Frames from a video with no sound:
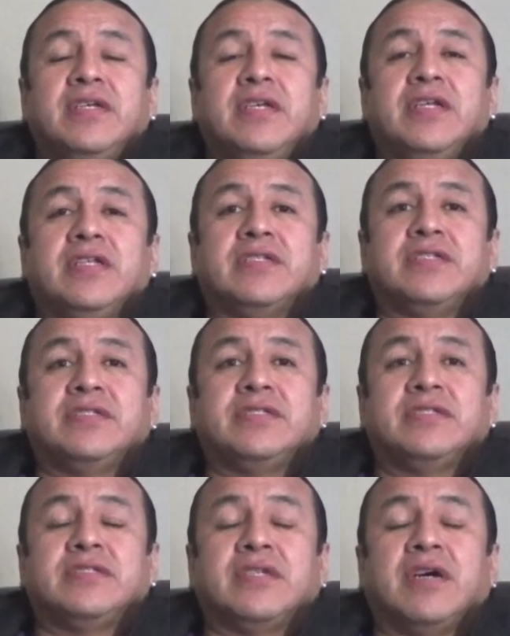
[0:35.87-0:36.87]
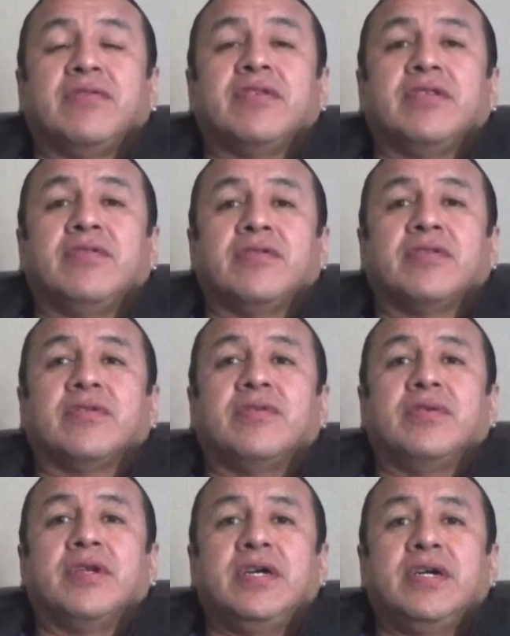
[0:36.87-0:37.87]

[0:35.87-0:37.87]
in South and North Dakota,